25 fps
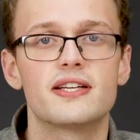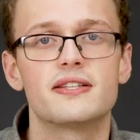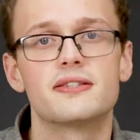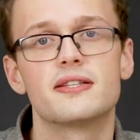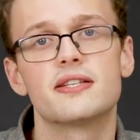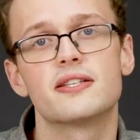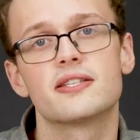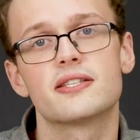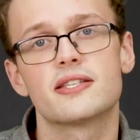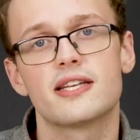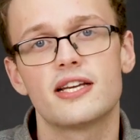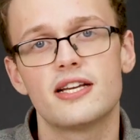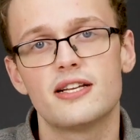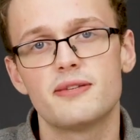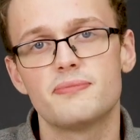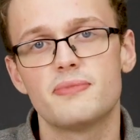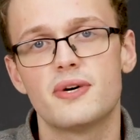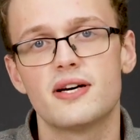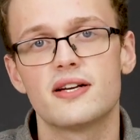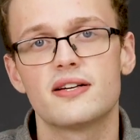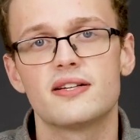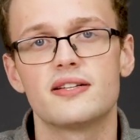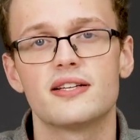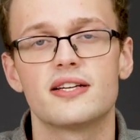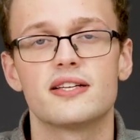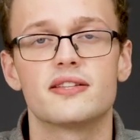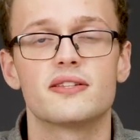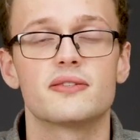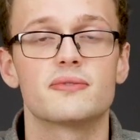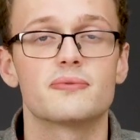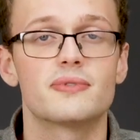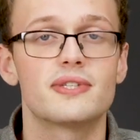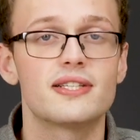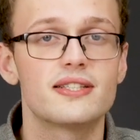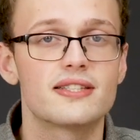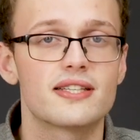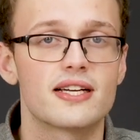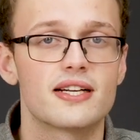in the scale model and the
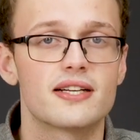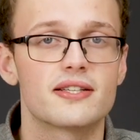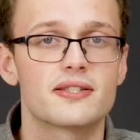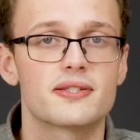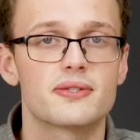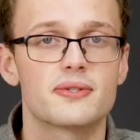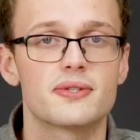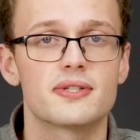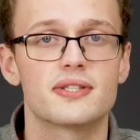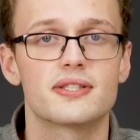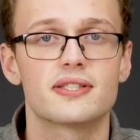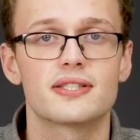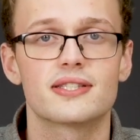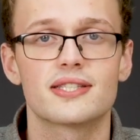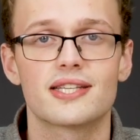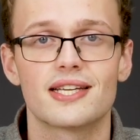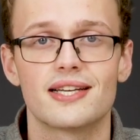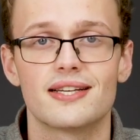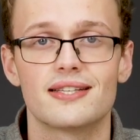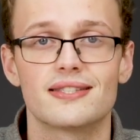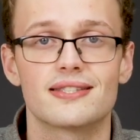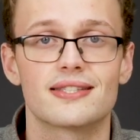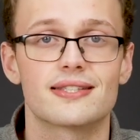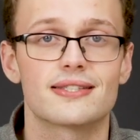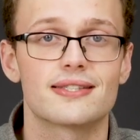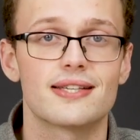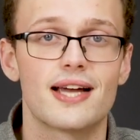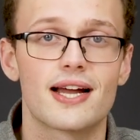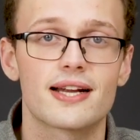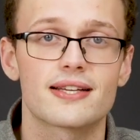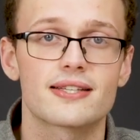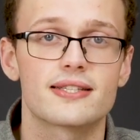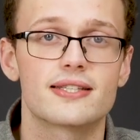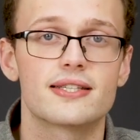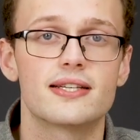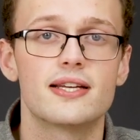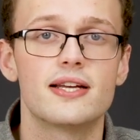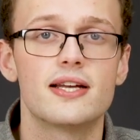real dinosaur scales
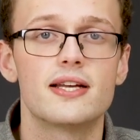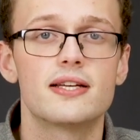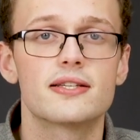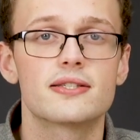exactly.